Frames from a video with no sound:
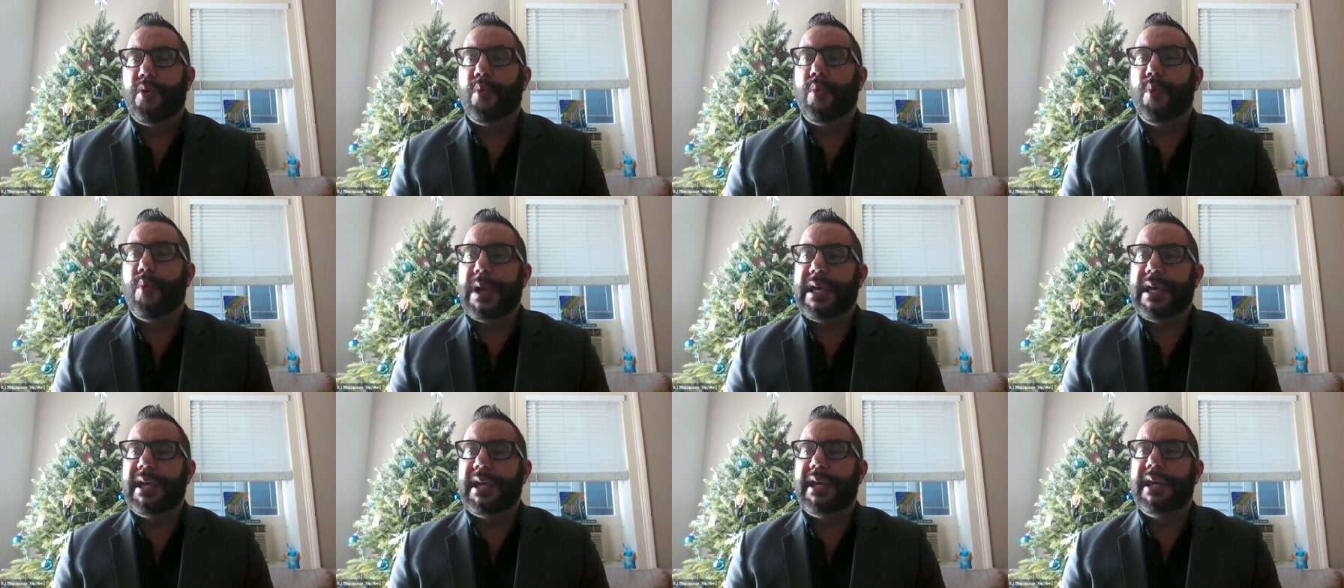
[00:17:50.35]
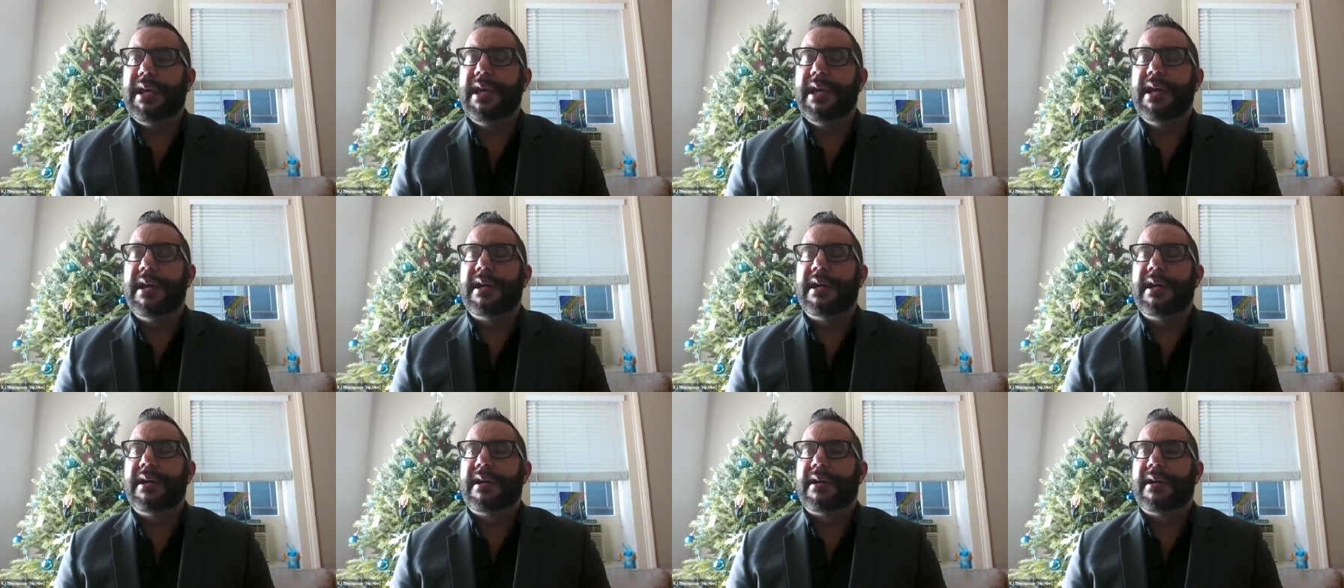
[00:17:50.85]
We
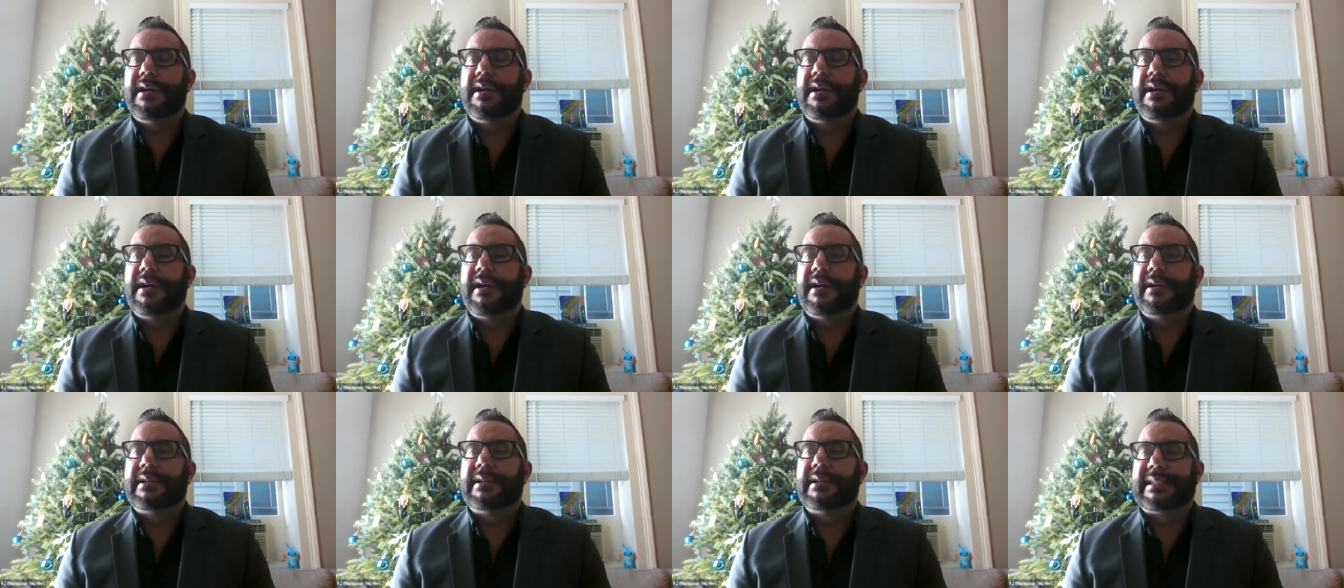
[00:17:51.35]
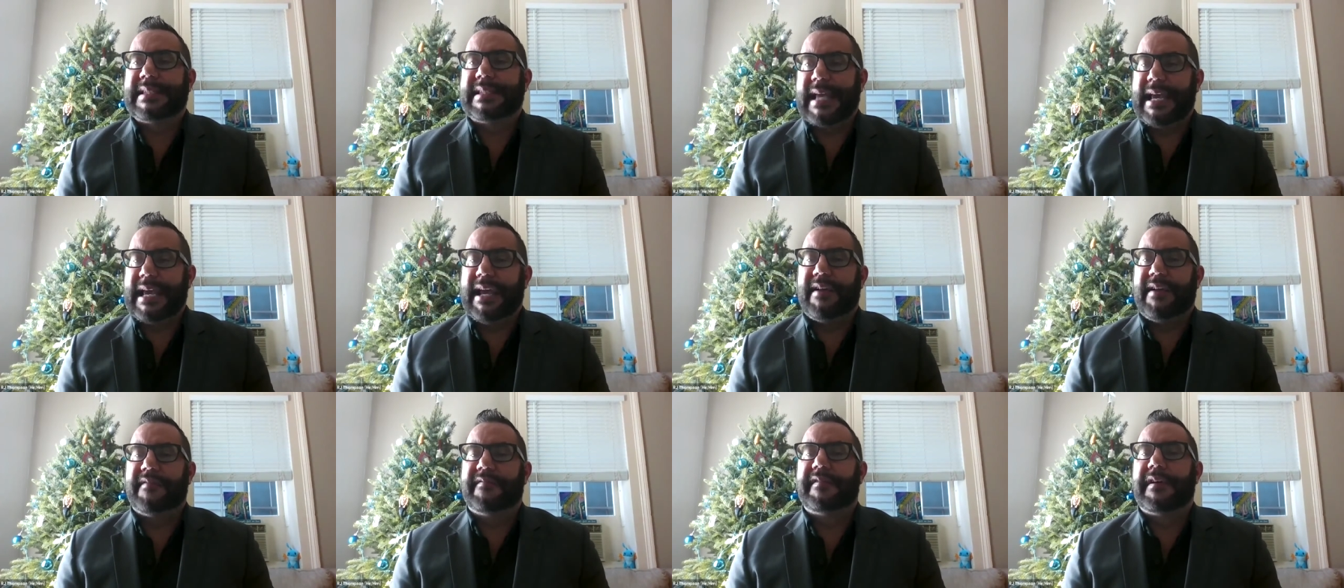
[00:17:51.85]

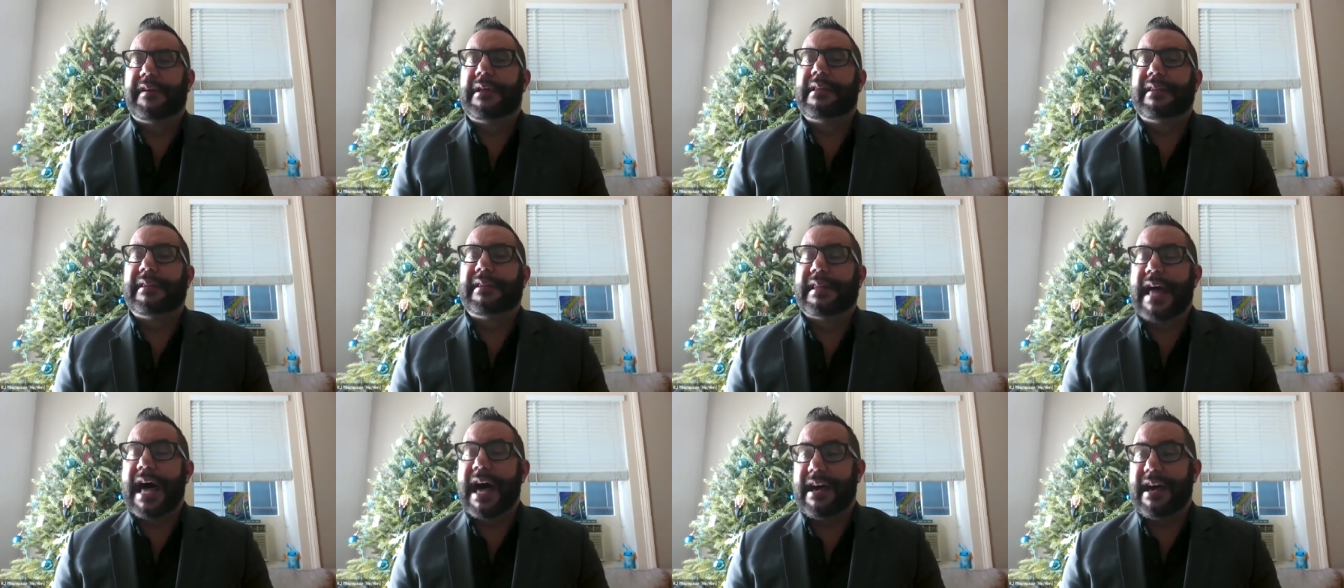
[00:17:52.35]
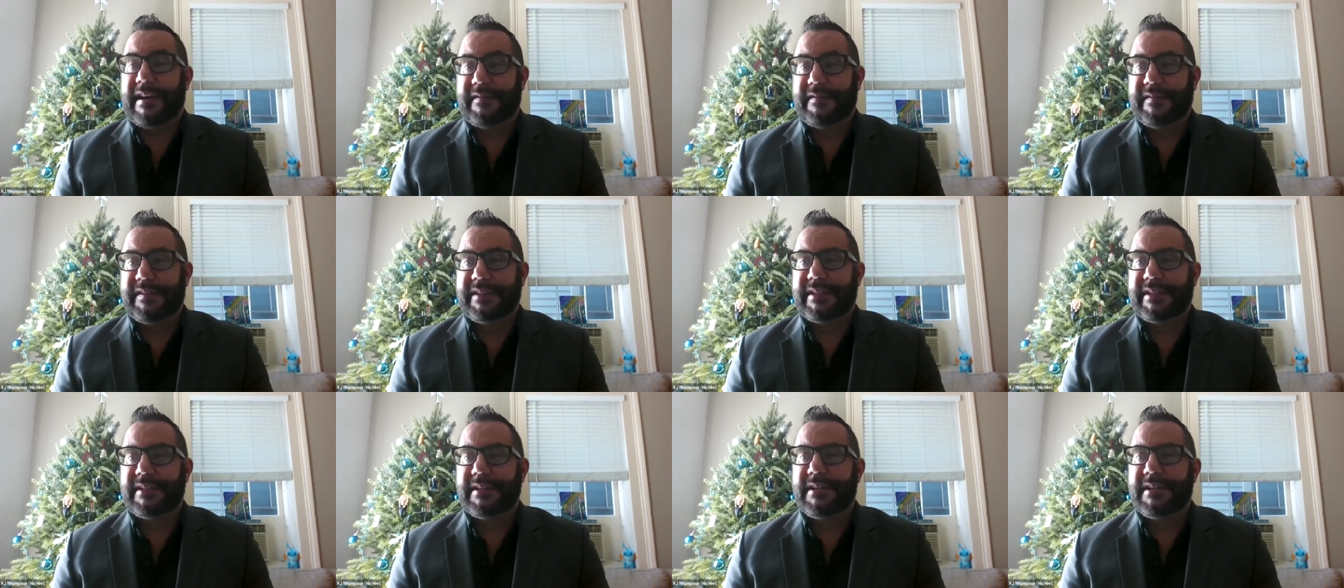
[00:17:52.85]
save
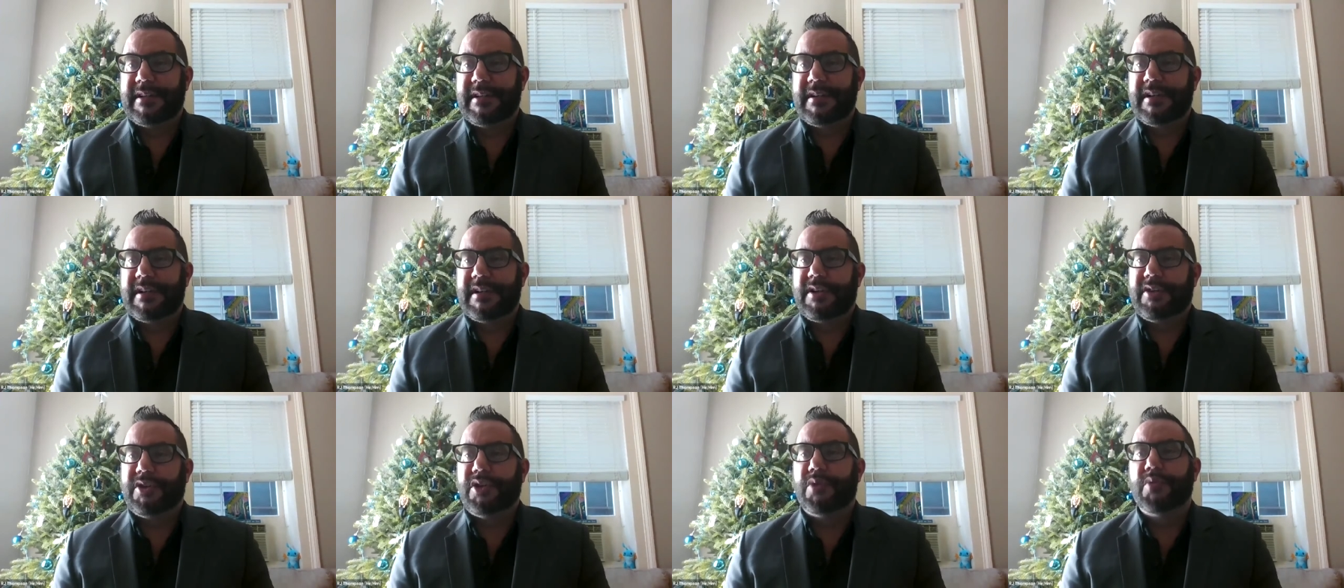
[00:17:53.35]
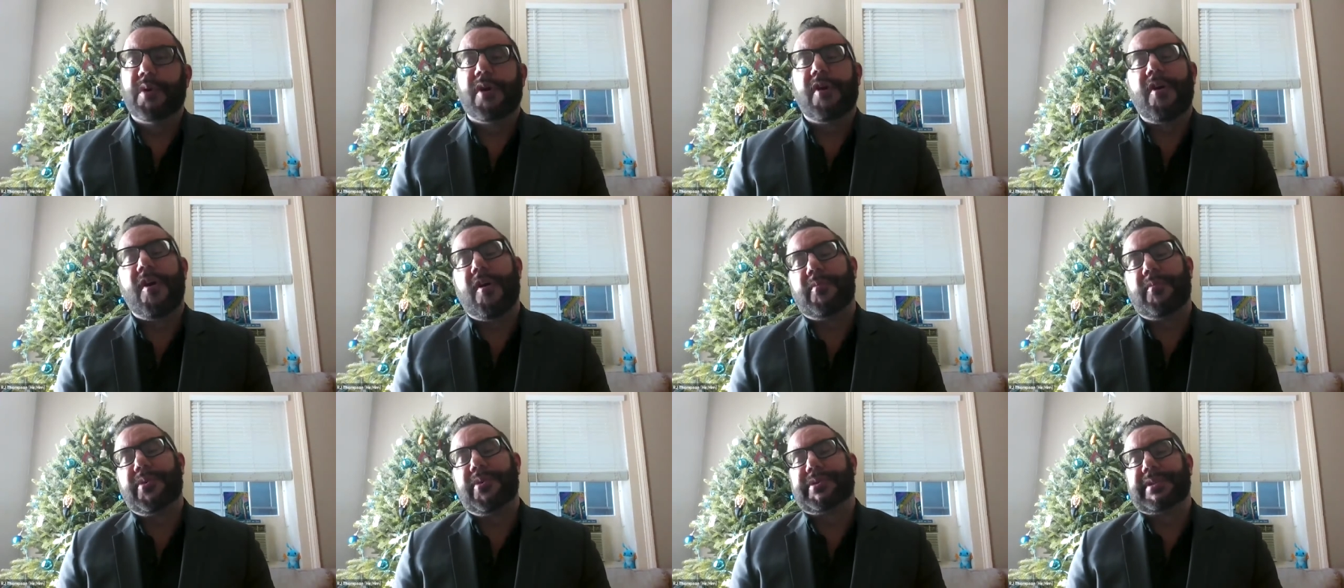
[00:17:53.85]
lives. You will
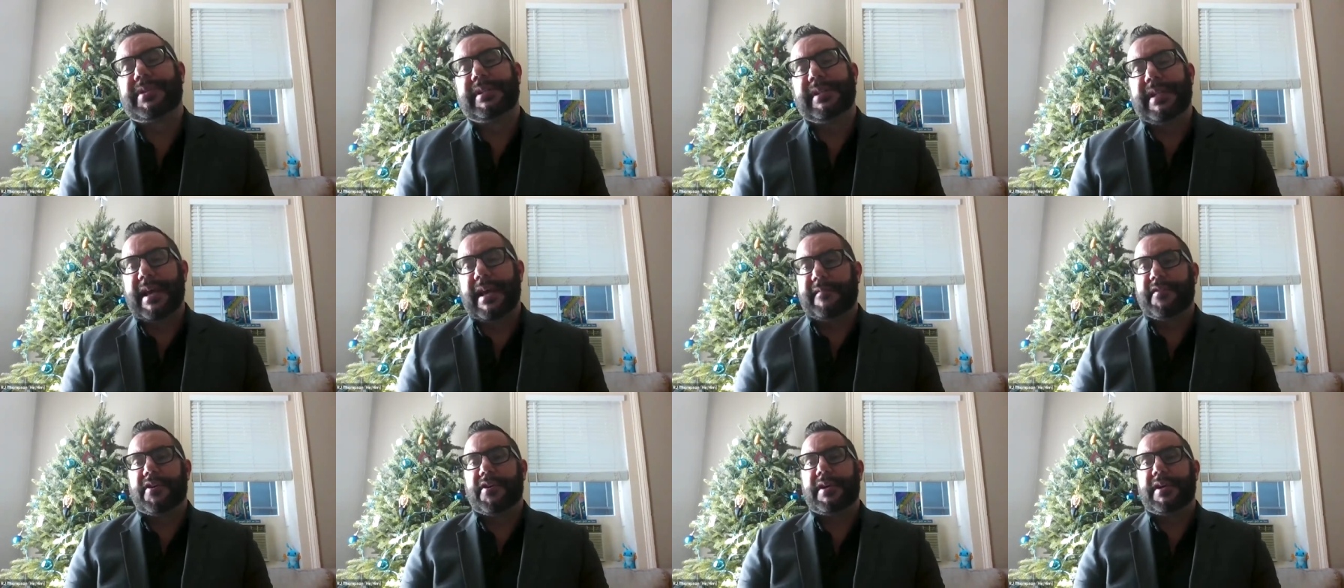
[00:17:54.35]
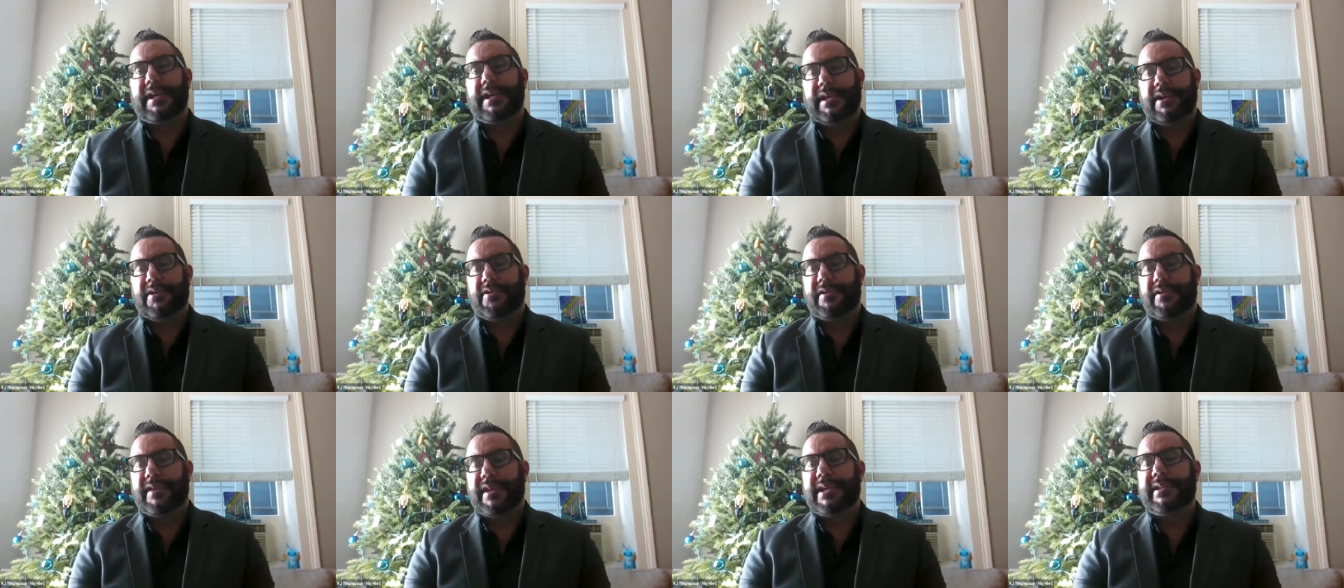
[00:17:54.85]
almost never
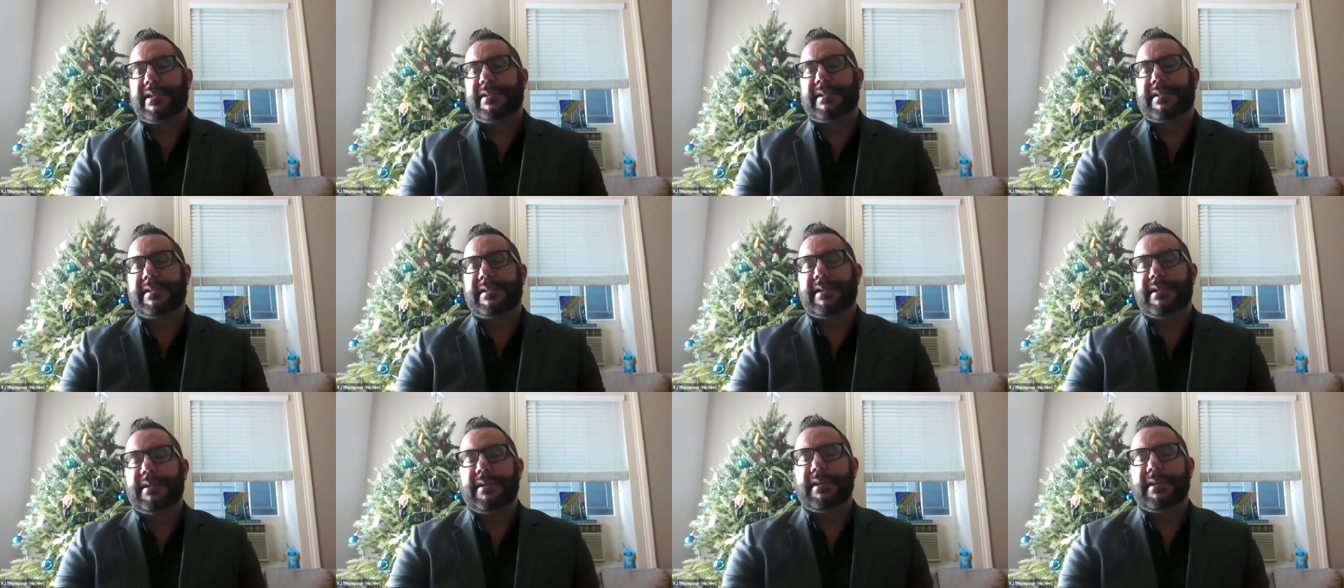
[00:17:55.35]
hear this